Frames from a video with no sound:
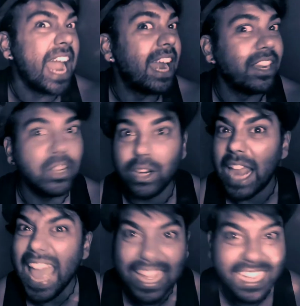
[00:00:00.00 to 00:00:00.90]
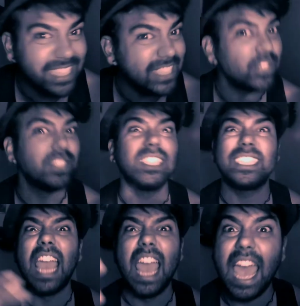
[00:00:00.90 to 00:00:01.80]
and you're angry, you're
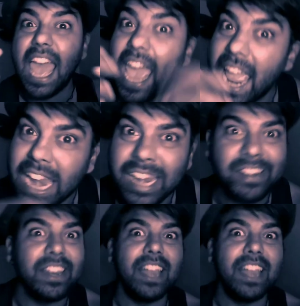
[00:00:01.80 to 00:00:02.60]
just hangry.